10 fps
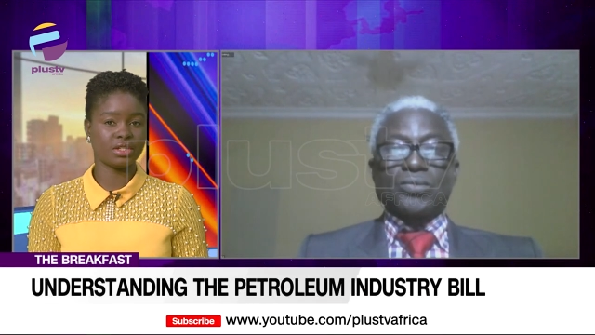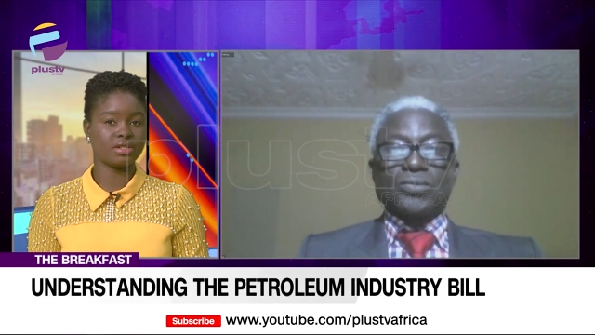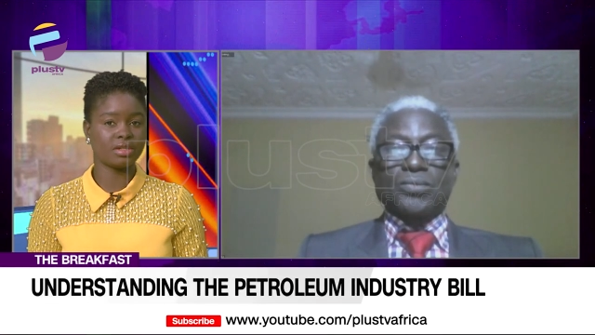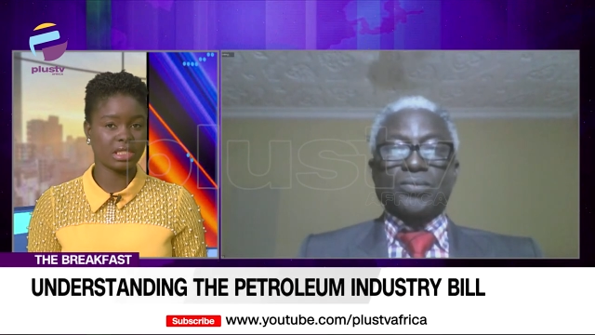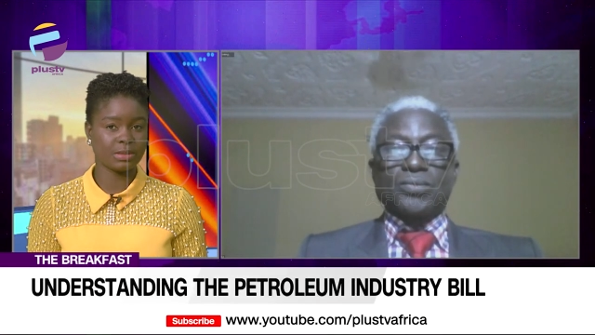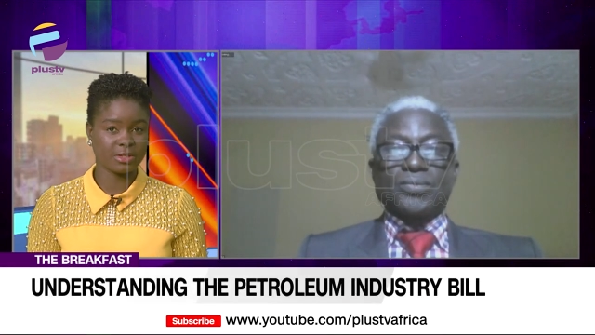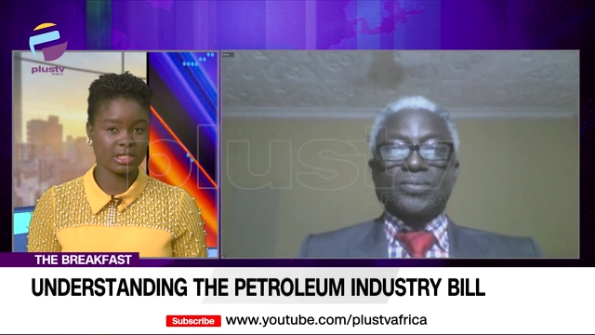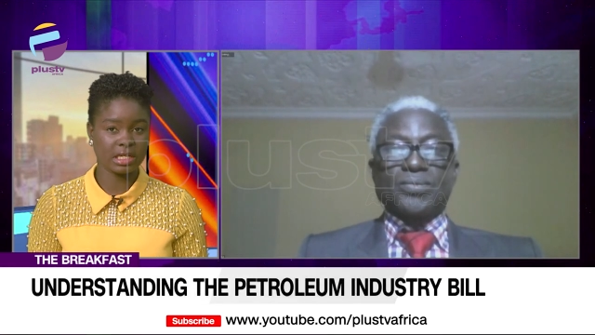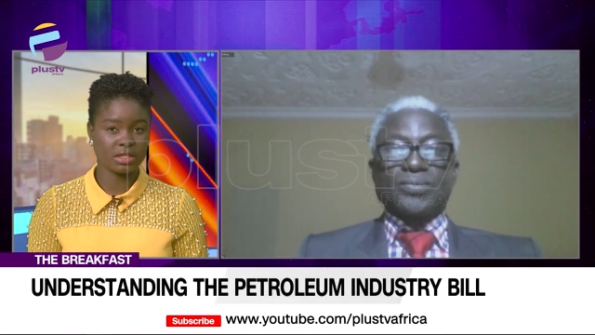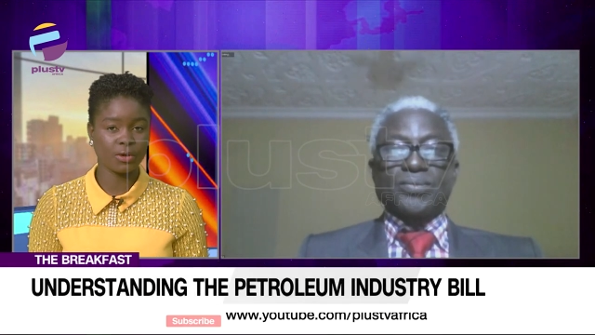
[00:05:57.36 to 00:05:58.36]
Speaker 1: is
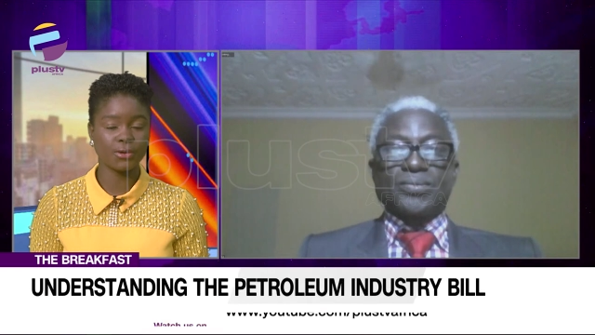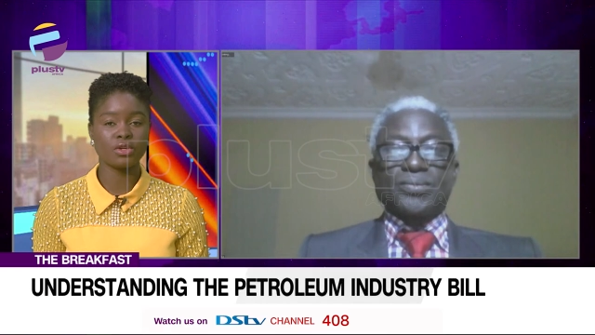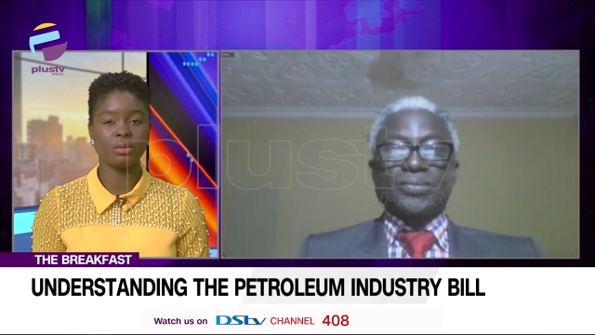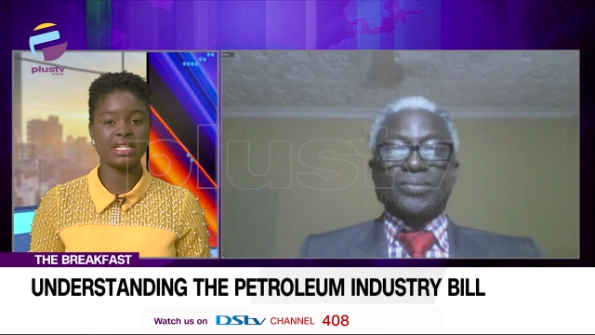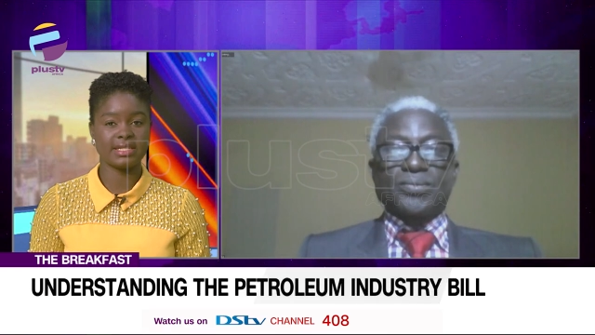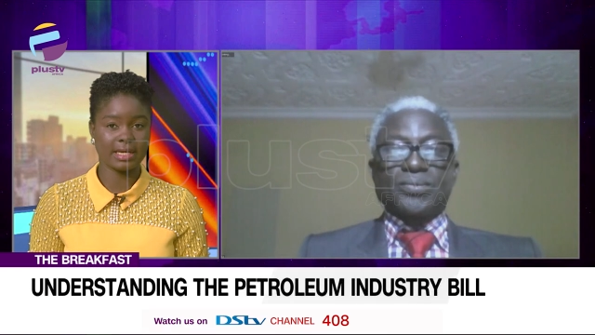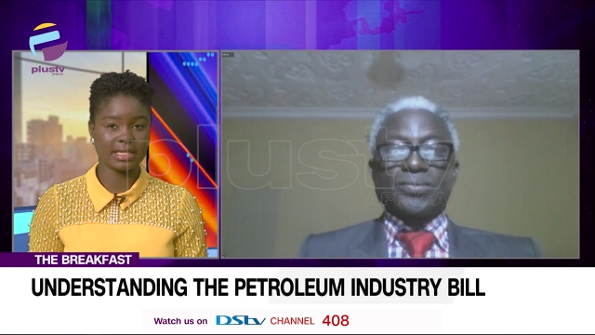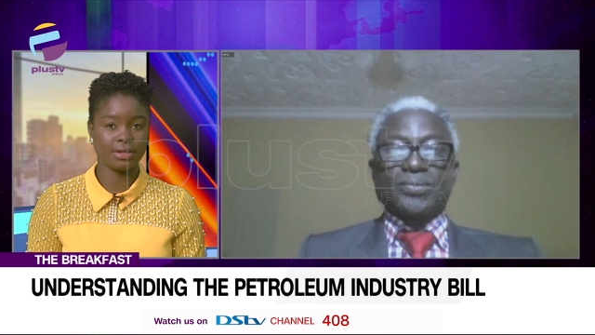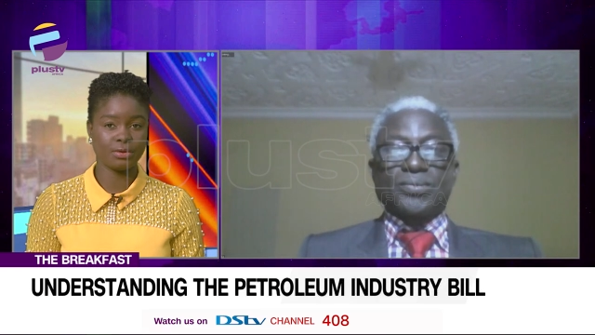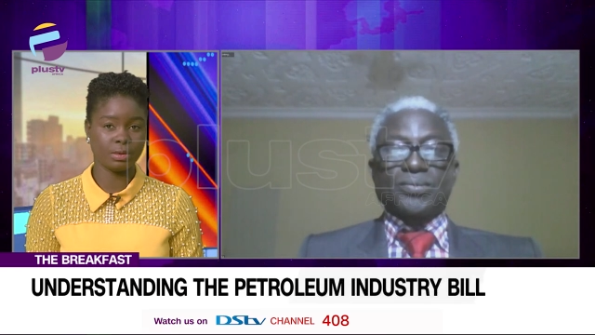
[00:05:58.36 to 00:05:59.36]
30%, host communities are
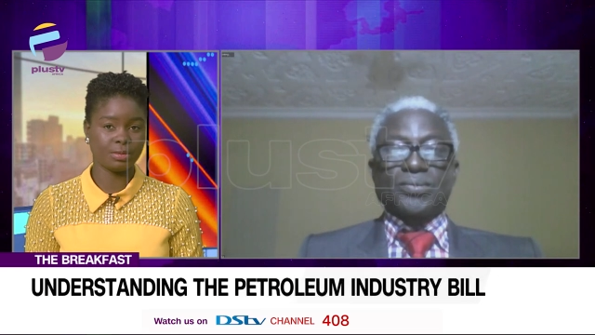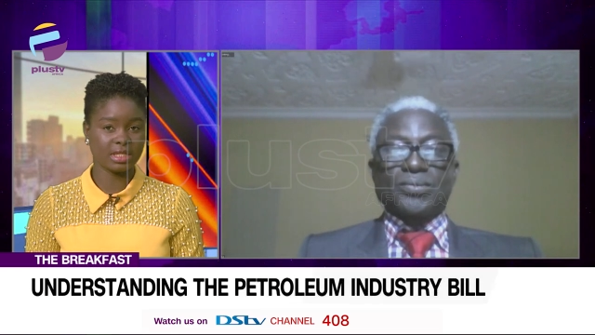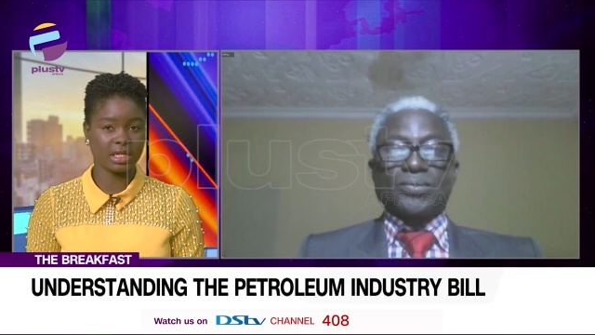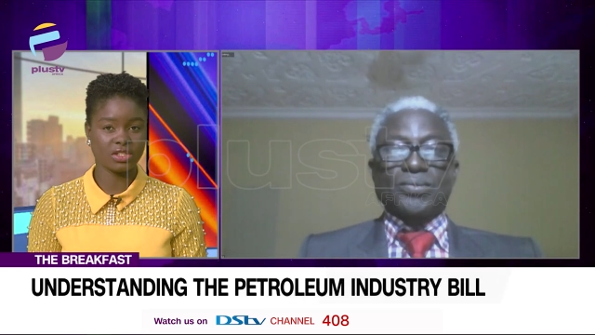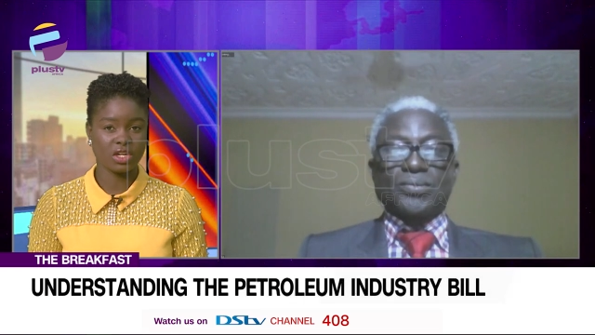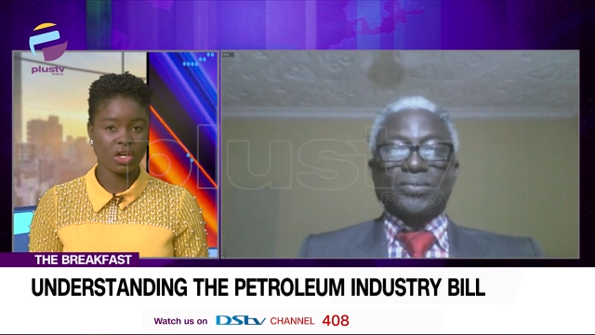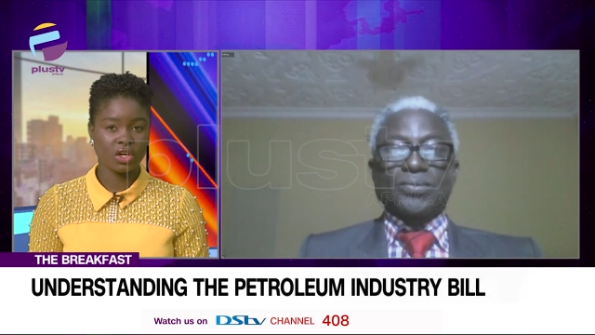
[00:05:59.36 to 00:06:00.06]
getting 3%.